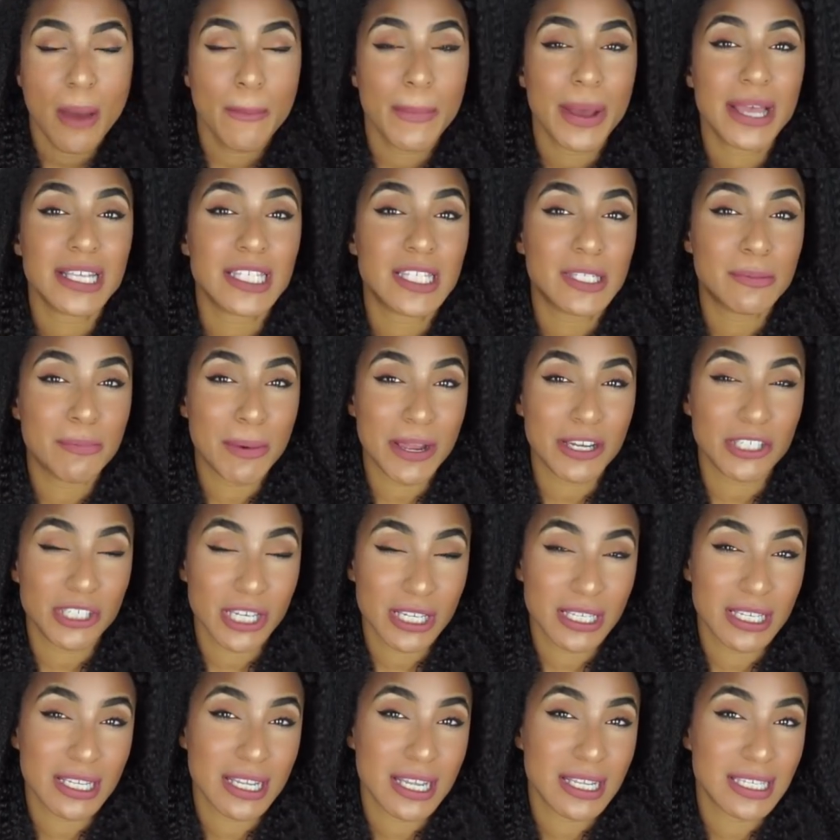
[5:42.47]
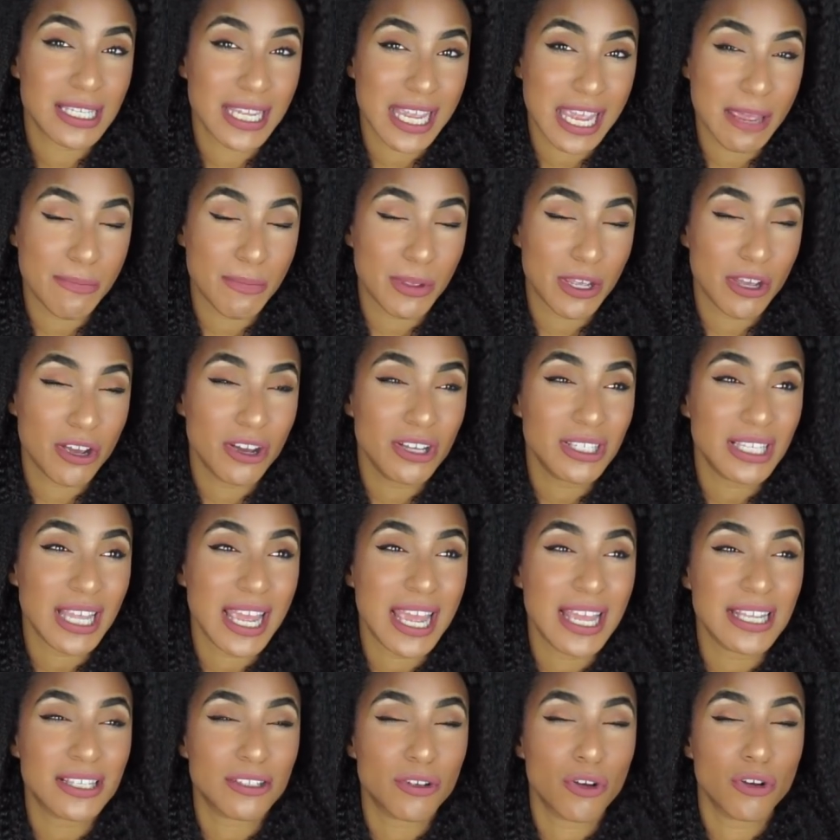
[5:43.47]
but especially to the tea, because
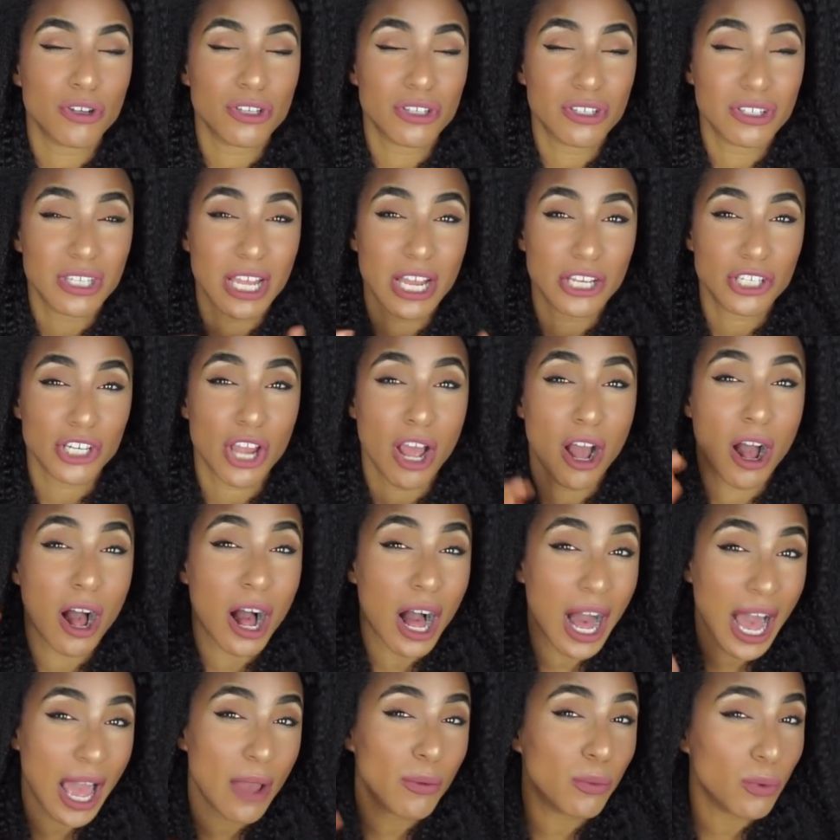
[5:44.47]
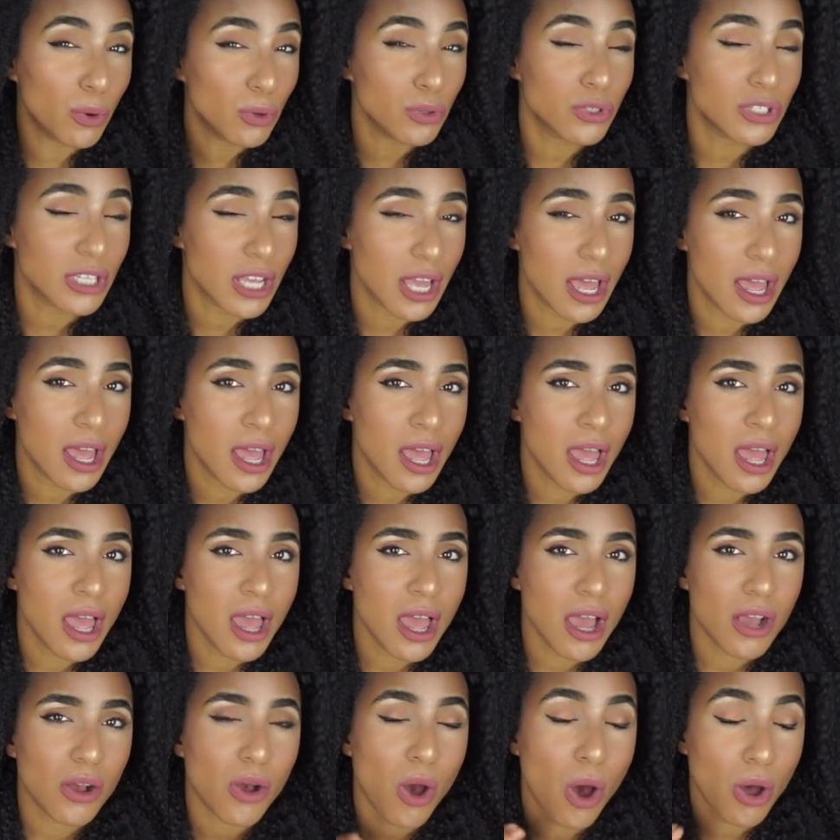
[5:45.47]
it's got such a high water
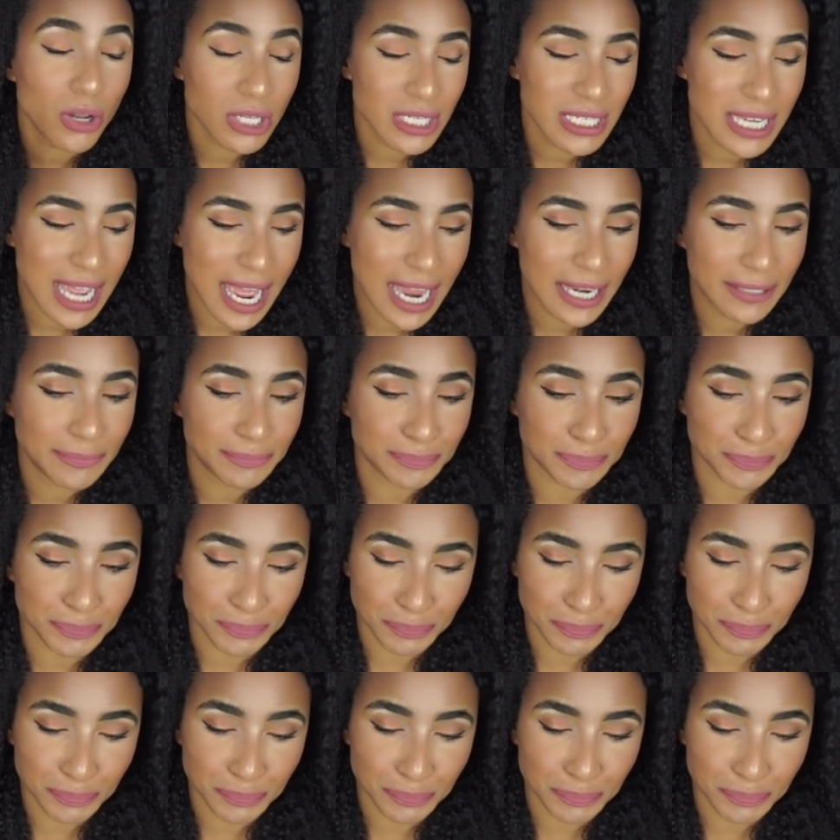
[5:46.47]
content.